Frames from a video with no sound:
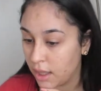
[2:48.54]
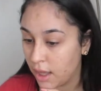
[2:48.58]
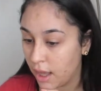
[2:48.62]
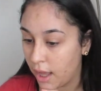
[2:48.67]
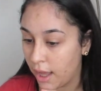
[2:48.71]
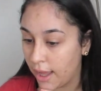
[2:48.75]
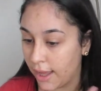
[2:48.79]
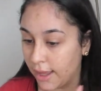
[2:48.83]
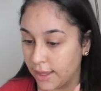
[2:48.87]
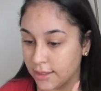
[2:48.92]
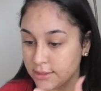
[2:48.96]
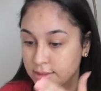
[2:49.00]

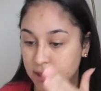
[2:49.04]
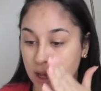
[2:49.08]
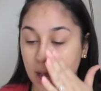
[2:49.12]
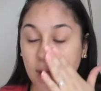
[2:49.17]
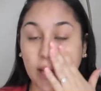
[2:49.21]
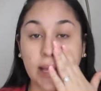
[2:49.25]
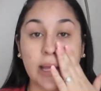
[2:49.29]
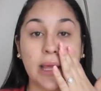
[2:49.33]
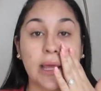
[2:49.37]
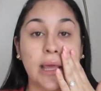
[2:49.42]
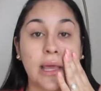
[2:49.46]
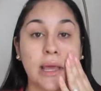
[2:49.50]
And
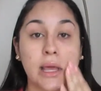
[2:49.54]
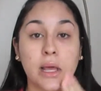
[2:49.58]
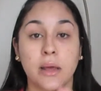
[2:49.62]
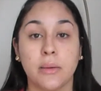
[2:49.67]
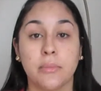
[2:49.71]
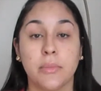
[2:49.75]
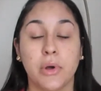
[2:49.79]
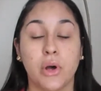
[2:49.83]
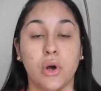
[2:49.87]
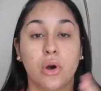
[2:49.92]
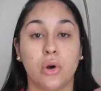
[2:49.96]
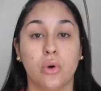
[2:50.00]
I am
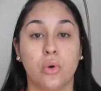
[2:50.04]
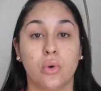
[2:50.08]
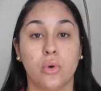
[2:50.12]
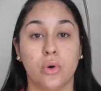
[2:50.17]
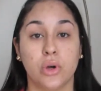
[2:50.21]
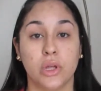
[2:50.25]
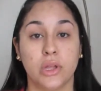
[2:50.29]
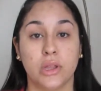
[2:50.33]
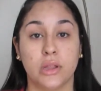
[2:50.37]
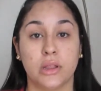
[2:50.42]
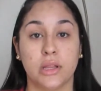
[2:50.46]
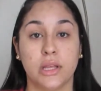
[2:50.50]
a
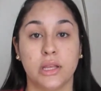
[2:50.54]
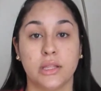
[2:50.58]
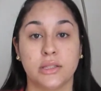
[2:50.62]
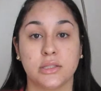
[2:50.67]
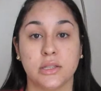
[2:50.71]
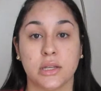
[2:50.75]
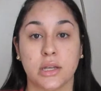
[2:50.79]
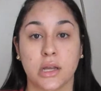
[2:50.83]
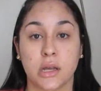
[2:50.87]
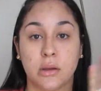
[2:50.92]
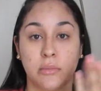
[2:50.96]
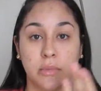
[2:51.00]
oily
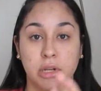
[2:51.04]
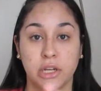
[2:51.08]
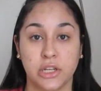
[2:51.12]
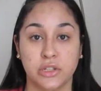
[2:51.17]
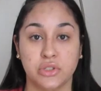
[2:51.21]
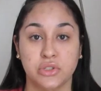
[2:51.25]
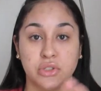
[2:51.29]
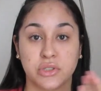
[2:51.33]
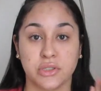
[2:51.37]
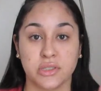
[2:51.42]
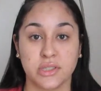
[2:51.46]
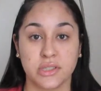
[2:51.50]
to
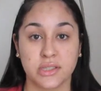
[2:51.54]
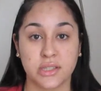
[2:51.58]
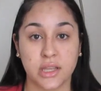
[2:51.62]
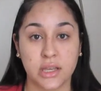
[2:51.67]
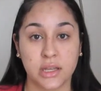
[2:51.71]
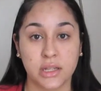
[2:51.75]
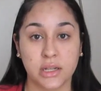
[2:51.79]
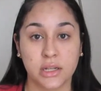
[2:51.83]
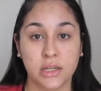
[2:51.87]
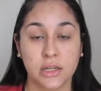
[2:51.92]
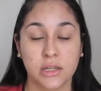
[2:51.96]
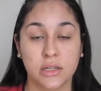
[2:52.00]
combination
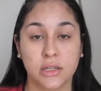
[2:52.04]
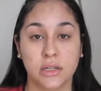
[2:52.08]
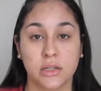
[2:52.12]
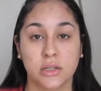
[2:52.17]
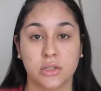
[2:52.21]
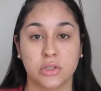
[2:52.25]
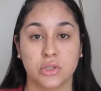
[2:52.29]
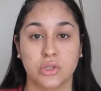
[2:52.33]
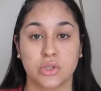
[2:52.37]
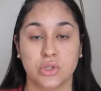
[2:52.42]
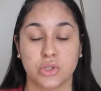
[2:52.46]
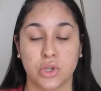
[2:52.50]
skin,
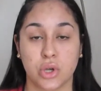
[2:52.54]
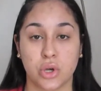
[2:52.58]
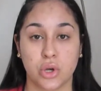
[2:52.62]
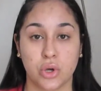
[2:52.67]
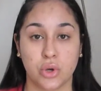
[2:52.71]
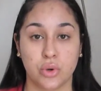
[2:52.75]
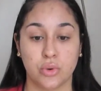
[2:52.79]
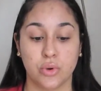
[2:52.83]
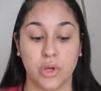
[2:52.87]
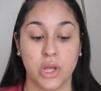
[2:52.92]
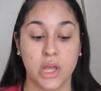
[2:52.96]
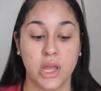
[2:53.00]

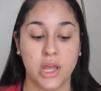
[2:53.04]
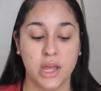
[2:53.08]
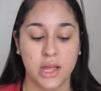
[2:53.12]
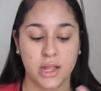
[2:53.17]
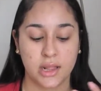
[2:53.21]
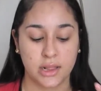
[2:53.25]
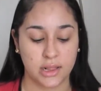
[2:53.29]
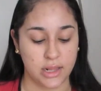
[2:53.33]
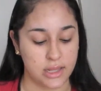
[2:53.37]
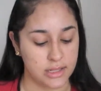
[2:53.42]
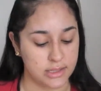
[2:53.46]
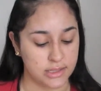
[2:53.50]
so
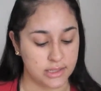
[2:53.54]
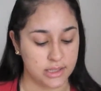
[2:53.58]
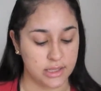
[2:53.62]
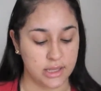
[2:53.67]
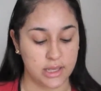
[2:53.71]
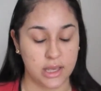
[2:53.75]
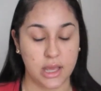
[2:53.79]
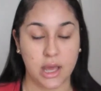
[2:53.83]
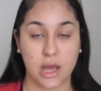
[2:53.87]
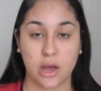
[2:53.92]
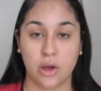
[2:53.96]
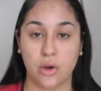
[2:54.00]
let's
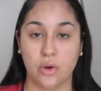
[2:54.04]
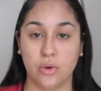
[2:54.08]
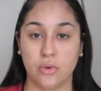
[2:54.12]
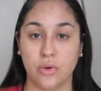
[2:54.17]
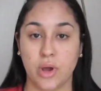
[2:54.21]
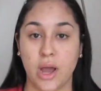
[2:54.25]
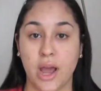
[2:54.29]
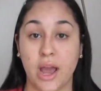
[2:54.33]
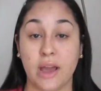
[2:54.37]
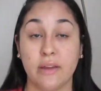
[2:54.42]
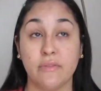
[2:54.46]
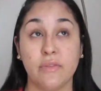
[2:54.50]
see
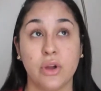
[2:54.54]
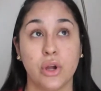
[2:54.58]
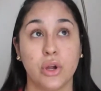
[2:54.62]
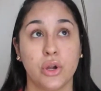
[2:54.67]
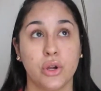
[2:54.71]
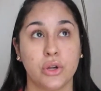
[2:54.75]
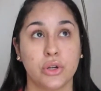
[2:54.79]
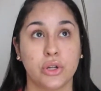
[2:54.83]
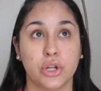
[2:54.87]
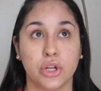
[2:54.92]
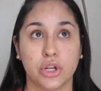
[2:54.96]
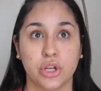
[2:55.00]
how. I've
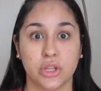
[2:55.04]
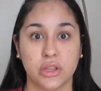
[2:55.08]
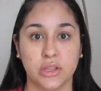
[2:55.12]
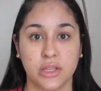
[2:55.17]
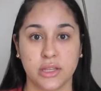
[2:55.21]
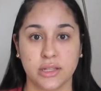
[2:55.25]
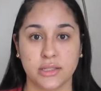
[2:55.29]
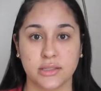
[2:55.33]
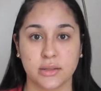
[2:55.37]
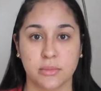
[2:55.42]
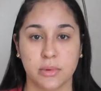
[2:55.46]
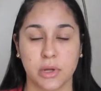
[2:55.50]
heard good
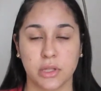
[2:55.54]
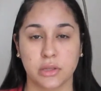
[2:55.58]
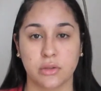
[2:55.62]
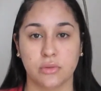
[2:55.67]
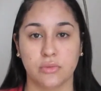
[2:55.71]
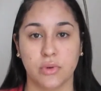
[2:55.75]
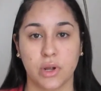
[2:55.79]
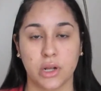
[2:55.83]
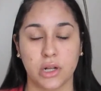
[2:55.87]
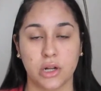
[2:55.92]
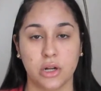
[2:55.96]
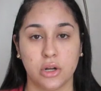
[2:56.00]
things about the
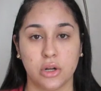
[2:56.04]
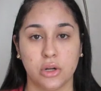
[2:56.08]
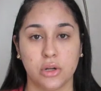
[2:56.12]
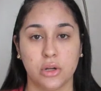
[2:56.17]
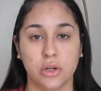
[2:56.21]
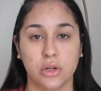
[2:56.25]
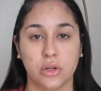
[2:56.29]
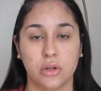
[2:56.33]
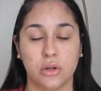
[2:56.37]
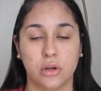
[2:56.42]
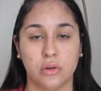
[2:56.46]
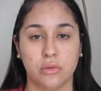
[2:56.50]

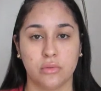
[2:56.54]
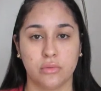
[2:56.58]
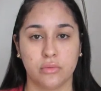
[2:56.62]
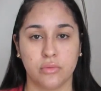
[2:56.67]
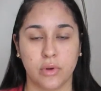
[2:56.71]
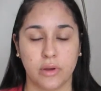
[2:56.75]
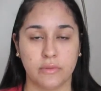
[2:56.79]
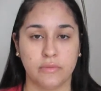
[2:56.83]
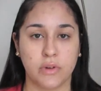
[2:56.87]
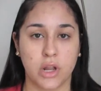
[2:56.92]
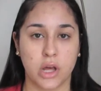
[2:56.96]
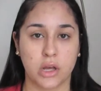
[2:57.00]
regular
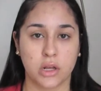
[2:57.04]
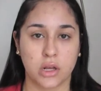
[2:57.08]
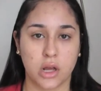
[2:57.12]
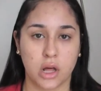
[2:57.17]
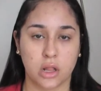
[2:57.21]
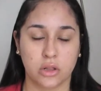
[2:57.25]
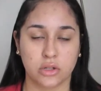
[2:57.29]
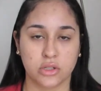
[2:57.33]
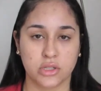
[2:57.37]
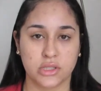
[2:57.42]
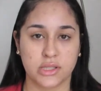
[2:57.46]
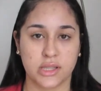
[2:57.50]
Revlon
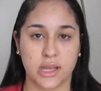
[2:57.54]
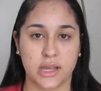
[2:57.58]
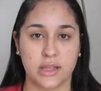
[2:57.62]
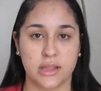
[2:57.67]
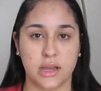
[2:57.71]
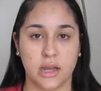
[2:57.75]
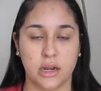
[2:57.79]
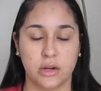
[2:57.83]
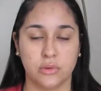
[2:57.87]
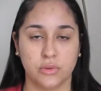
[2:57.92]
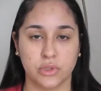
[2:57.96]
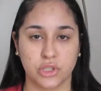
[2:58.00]
Colorstay,
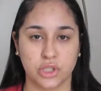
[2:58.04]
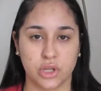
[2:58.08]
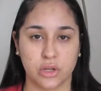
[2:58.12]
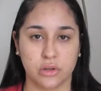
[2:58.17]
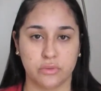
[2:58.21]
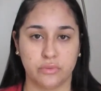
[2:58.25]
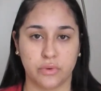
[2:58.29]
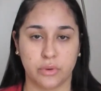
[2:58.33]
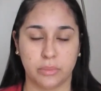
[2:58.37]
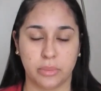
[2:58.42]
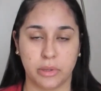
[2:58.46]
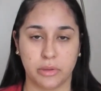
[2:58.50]
that it was good
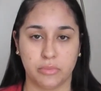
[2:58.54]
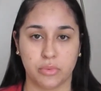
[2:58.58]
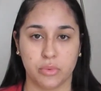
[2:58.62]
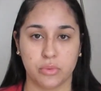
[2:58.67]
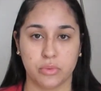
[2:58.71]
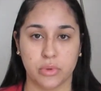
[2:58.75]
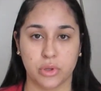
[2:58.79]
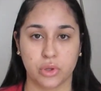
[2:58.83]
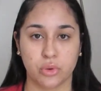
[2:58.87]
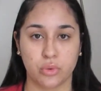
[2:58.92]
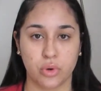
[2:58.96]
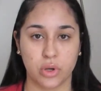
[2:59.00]
for people
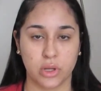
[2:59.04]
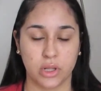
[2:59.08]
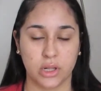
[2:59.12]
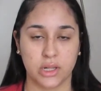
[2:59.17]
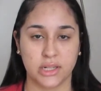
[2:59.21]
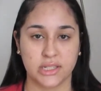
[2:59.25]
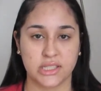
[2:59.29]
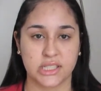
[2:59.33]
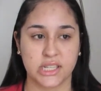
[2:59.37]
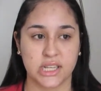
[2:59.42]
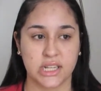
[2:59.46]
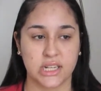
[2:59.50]
with
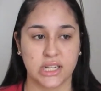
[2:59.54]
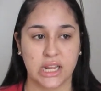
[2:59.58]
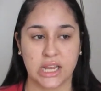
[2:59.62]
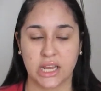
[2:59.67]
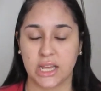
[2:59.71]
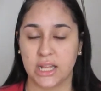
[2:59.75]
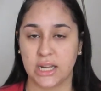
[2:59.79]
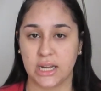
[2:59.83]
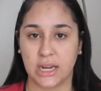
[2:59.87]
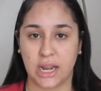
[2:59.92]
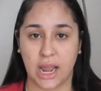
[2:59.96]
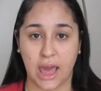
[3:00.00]
oily skin,
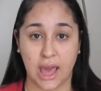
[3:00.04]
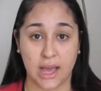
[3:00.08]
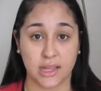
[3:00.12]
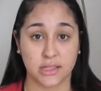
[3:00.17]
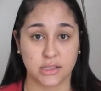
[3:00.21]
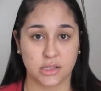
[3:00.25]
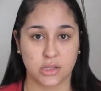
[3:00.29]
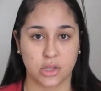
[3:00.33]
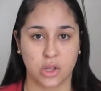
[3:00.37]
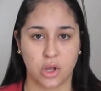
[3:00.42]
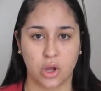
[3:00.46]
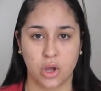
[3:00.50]
it
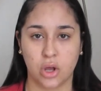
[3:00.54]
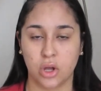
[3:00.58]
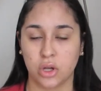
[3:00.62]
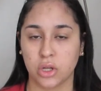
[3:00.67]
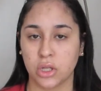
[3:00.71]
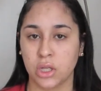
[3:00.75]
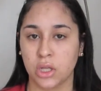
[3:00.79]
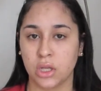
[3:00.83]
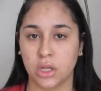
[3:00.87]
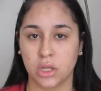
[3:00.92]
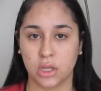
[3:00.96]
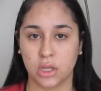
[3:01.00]
lasts long